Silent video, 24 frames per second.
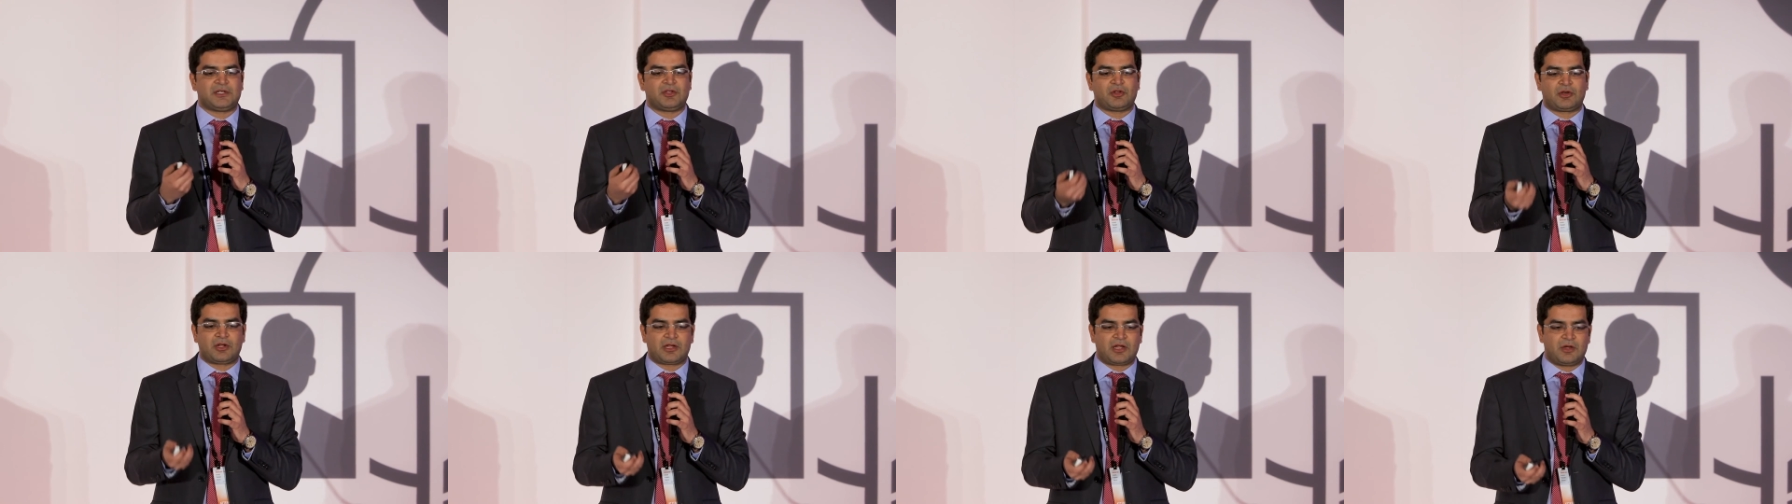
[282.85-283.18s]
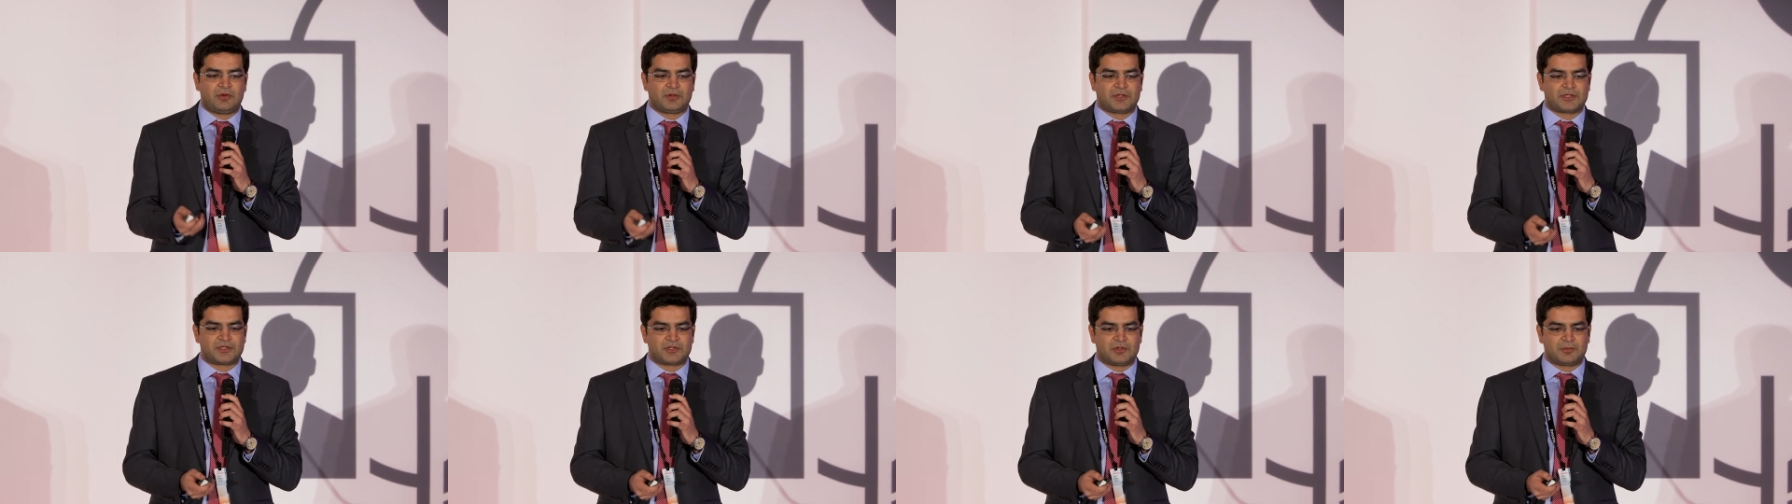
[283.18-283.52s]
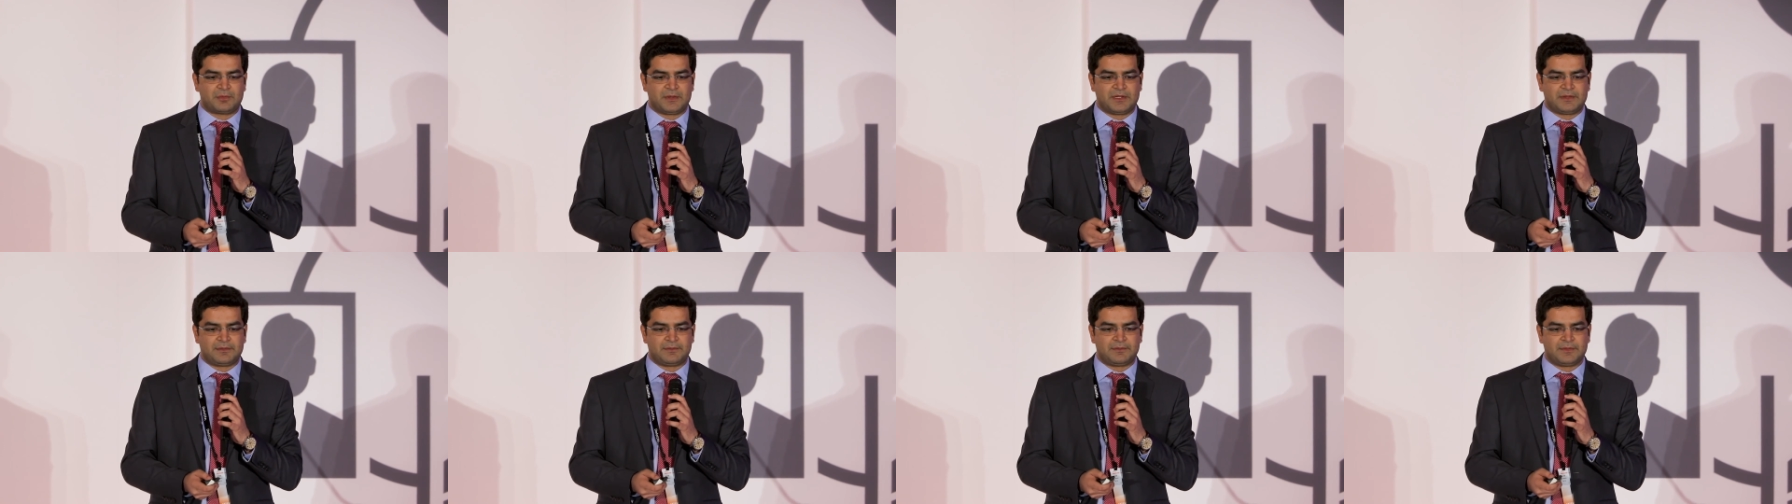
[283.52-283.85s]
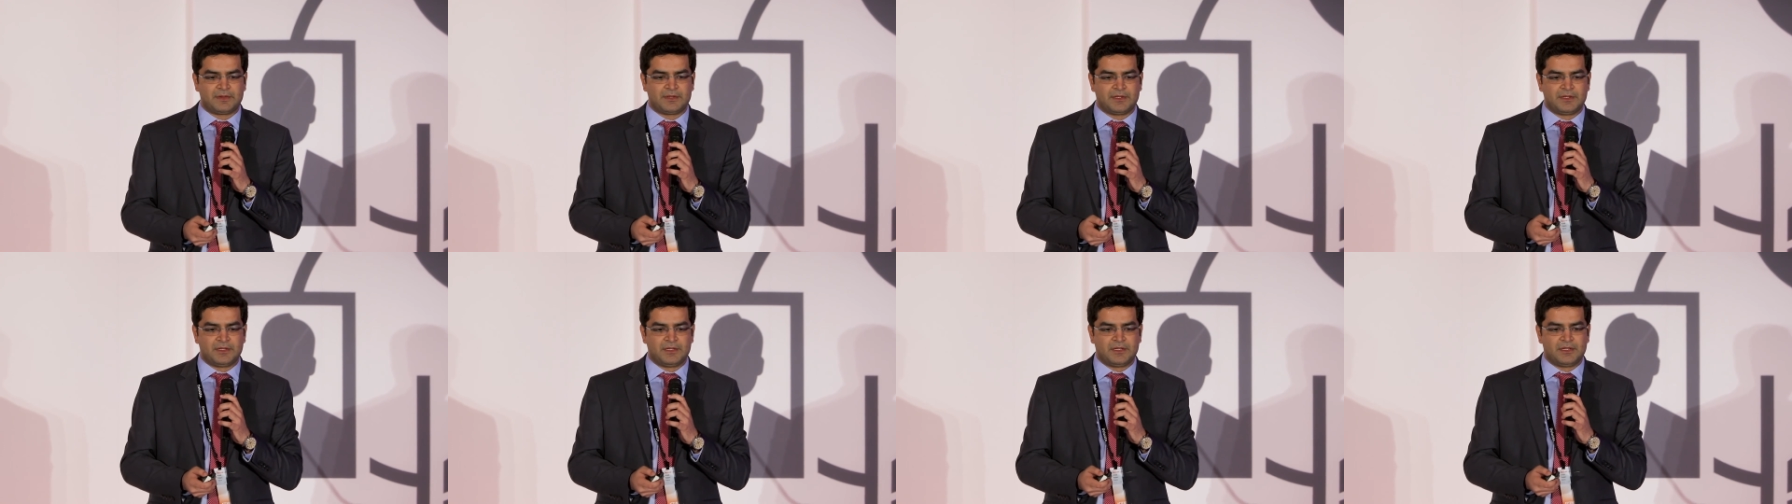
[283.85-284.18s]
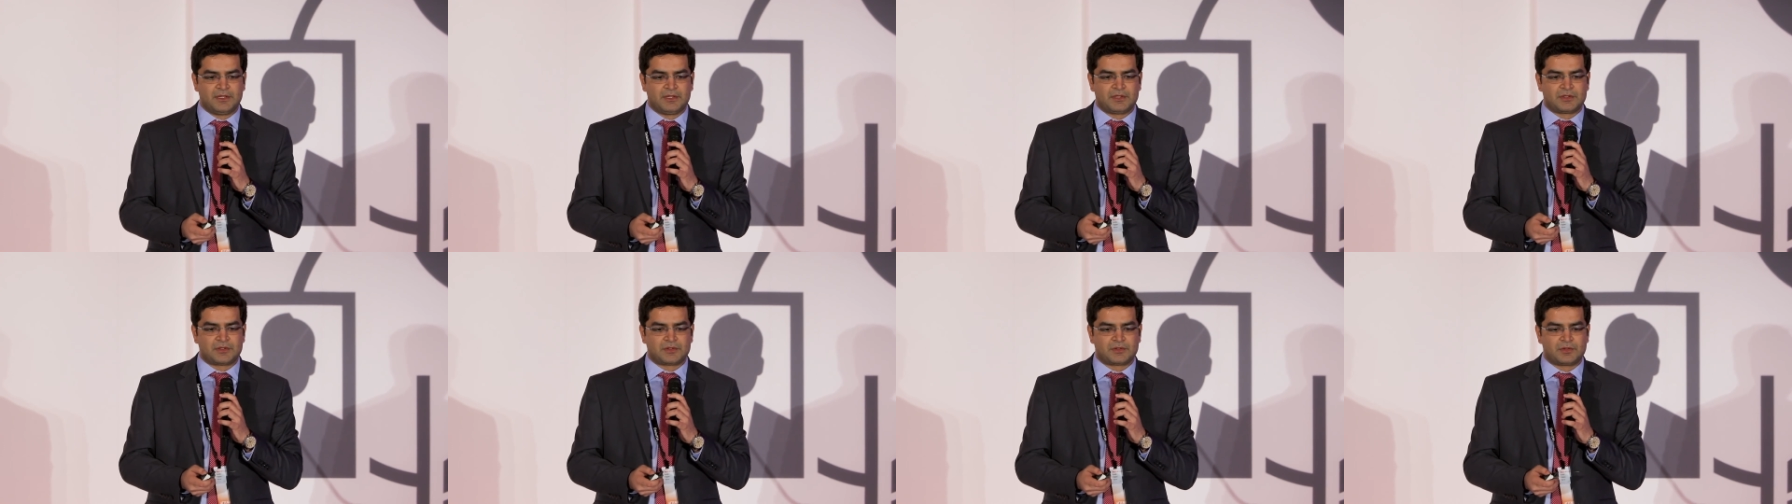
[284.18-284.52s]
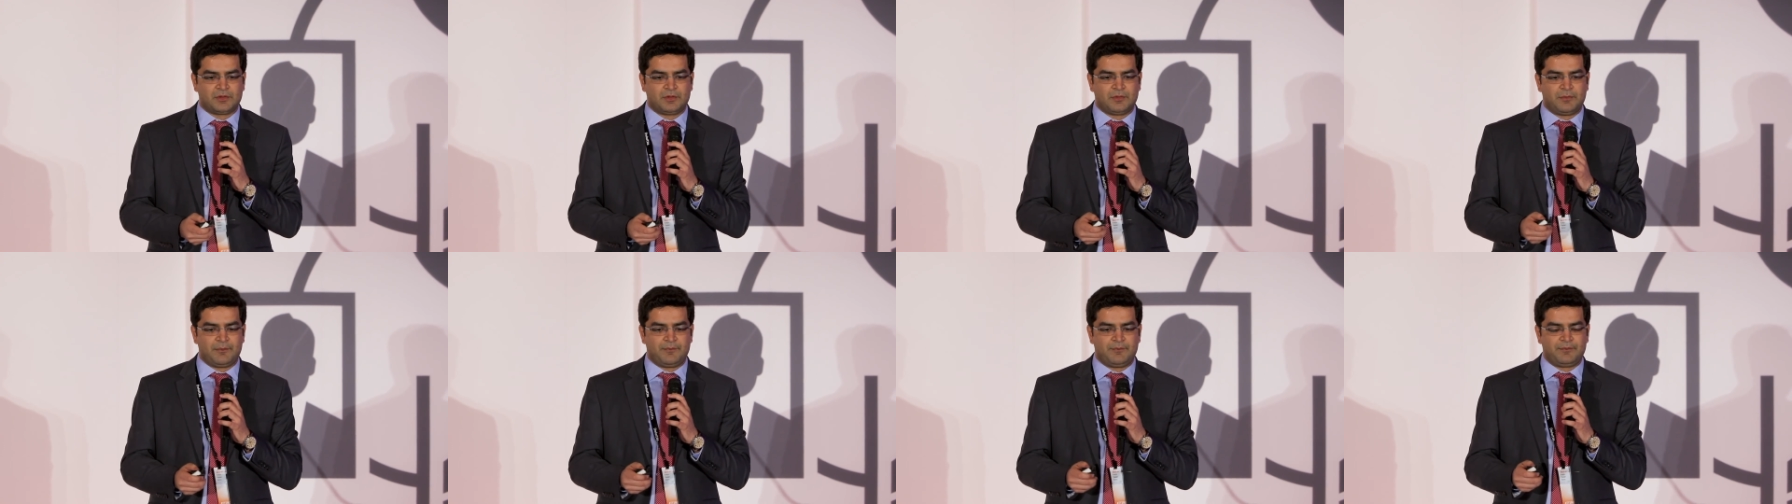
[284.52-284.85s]
your account is open.
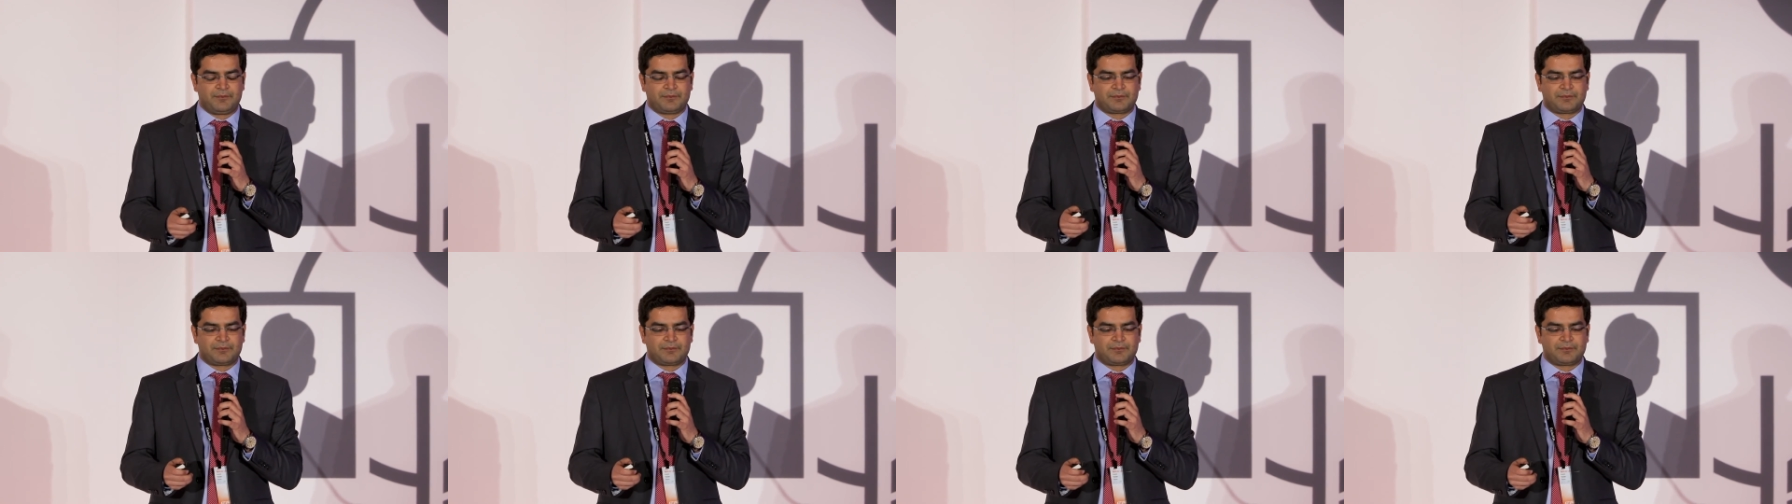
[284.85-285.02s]
So